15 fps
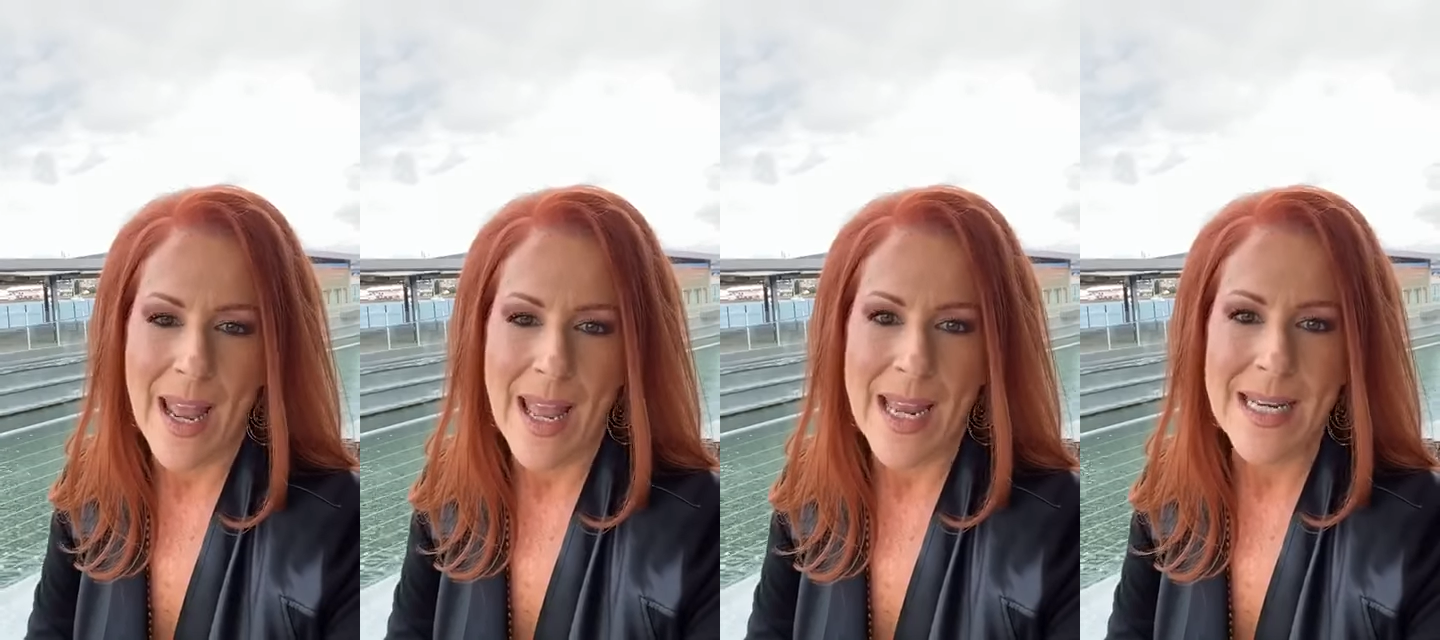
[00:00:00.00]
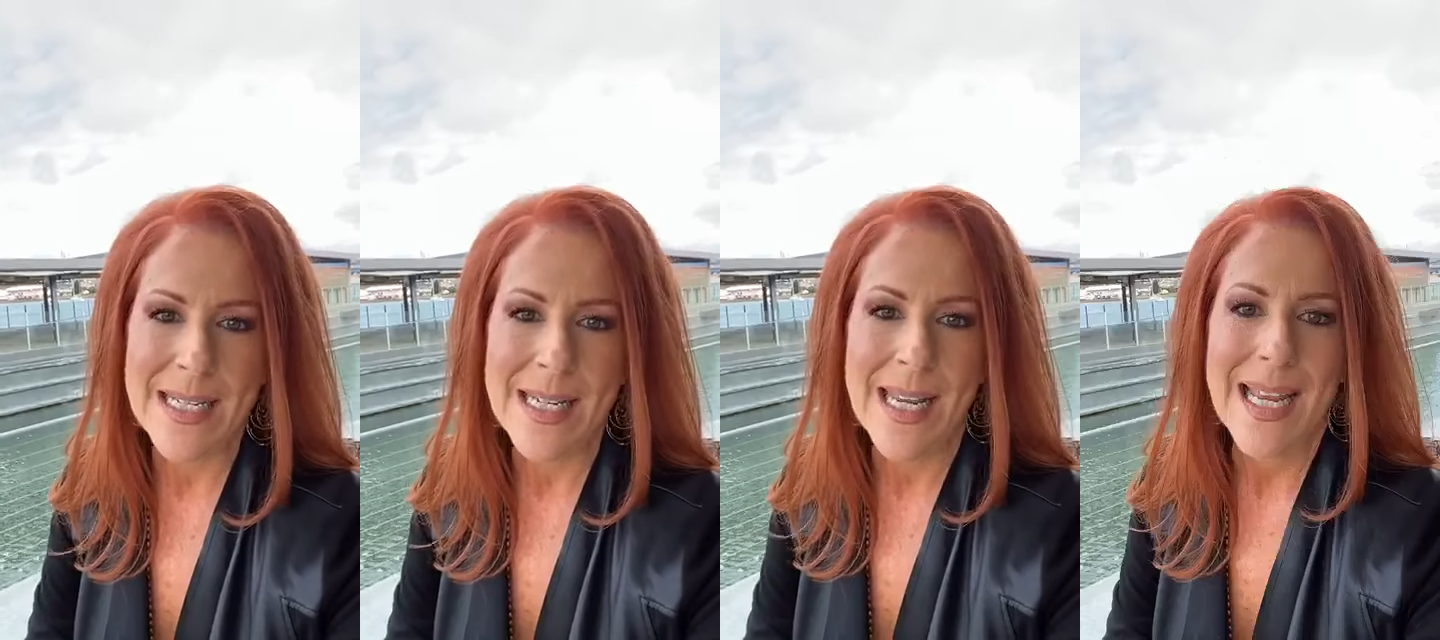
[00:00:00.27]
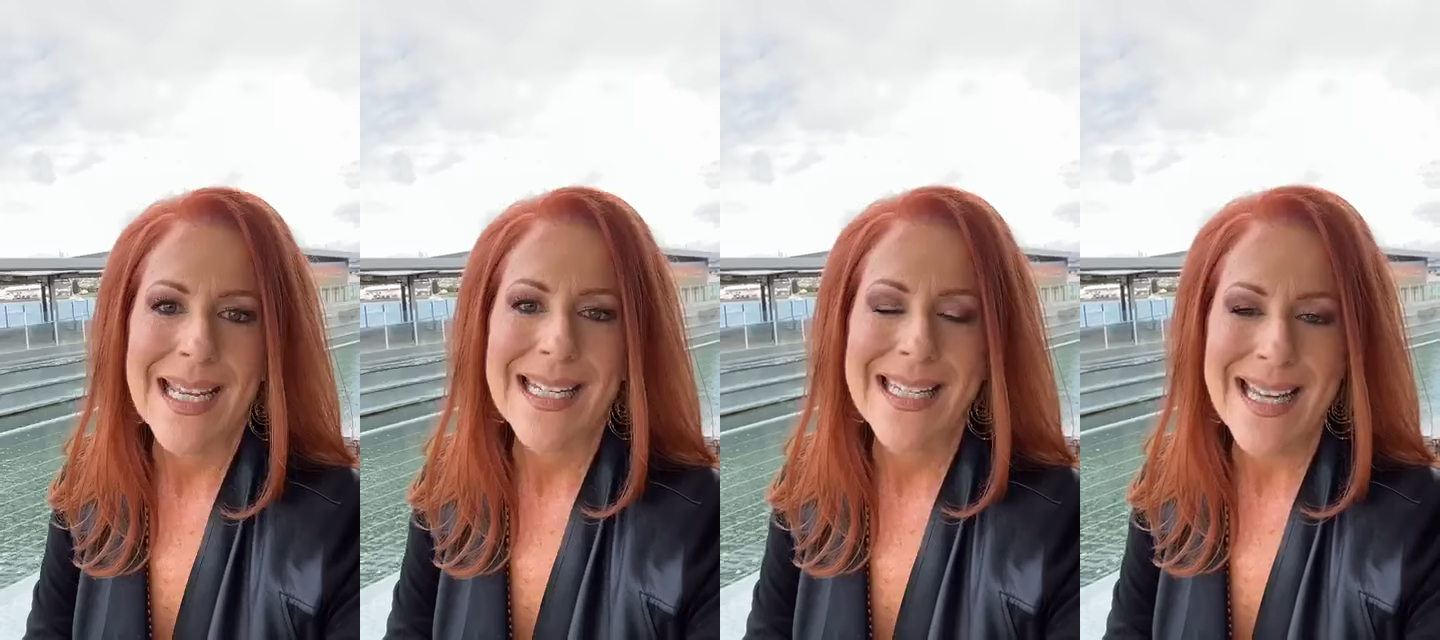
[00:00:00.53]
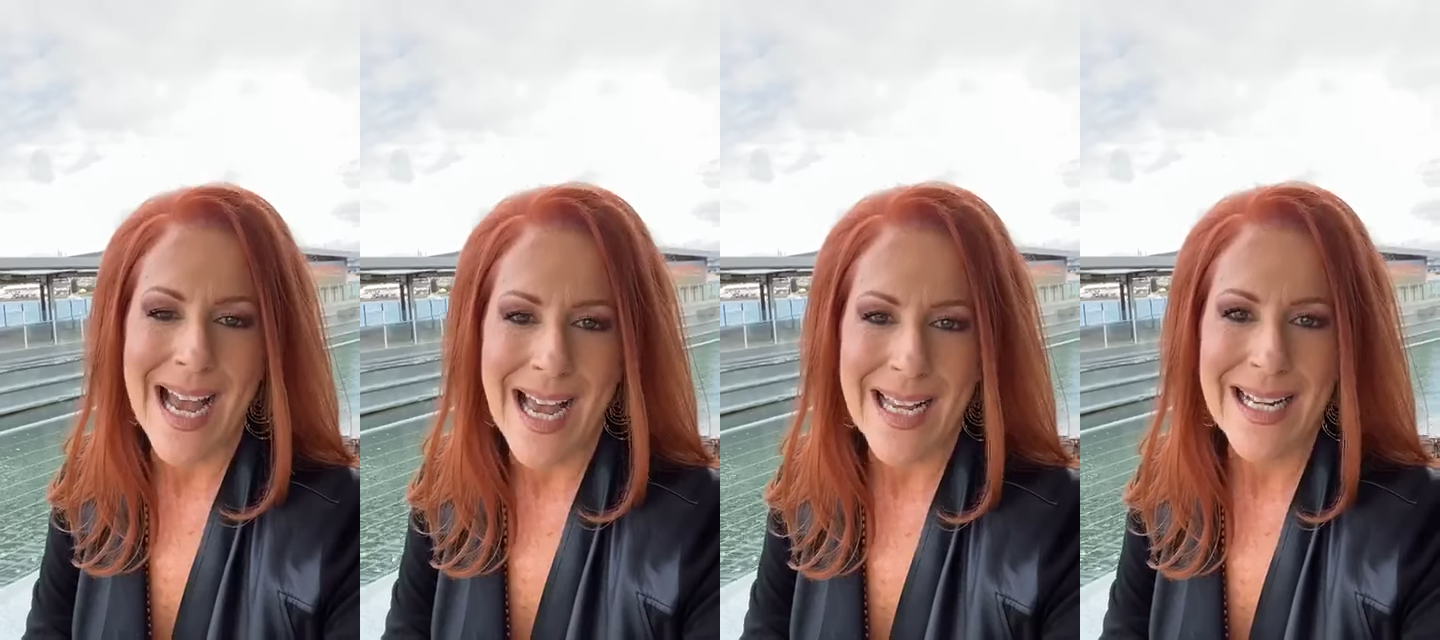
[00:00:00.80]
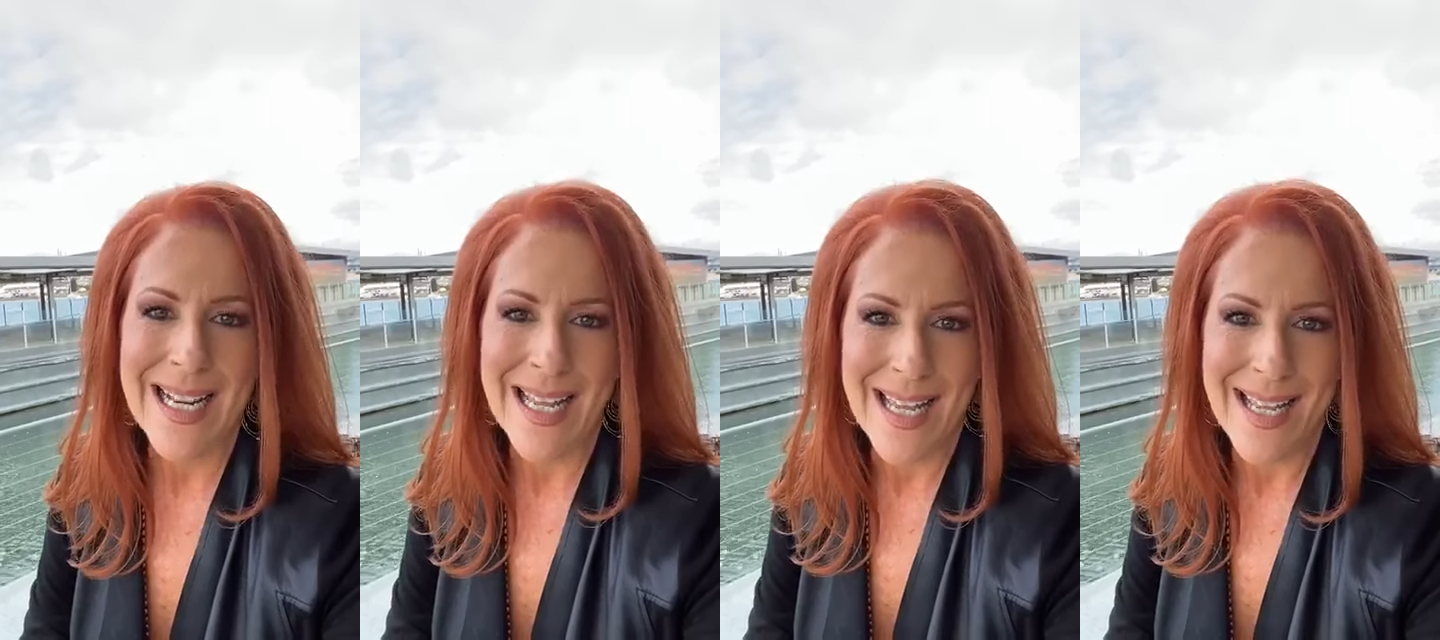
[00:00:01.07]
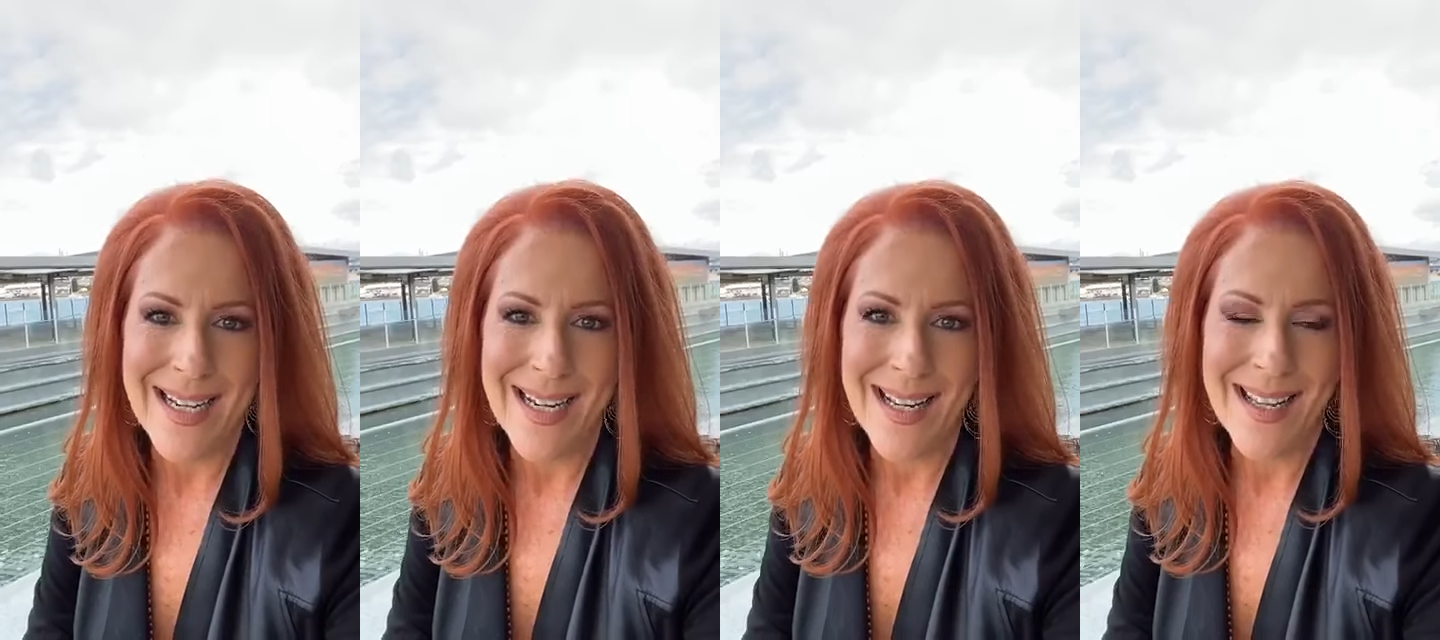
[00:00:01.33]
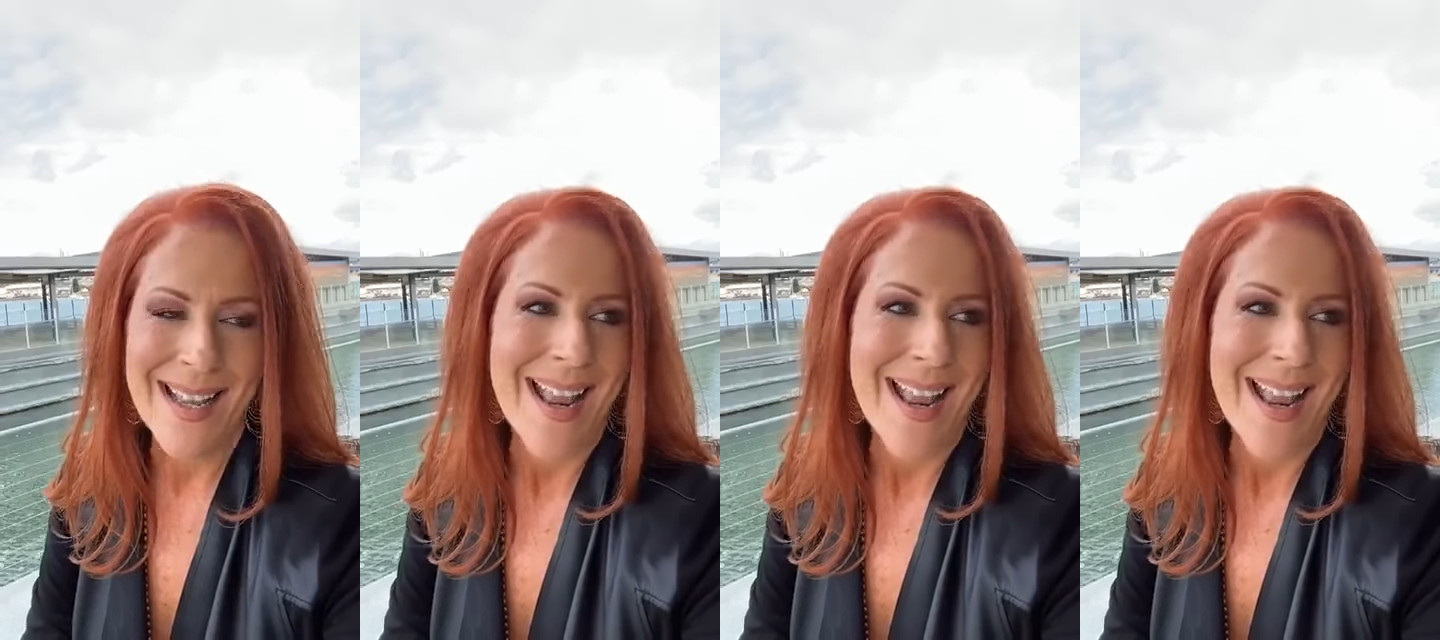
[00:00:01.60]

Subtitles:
and dine in.